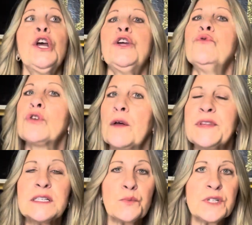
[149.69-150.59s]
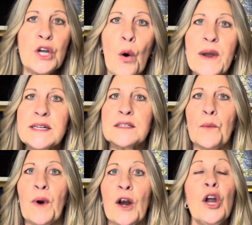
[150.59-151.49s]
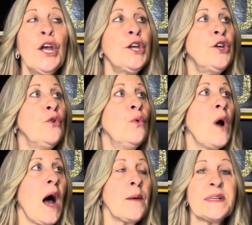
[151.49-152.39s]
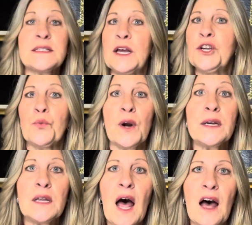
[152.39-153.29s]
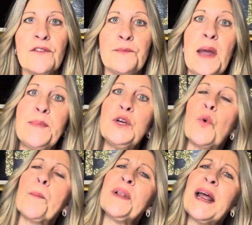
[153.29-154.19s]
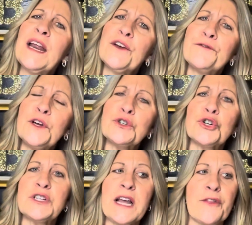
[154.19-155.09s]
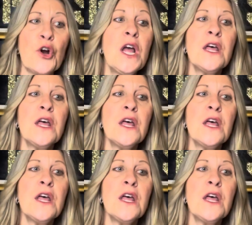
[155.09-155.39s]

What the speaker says: You thought this was going somewhere. You said you were in love. Maybe you were planning a future together.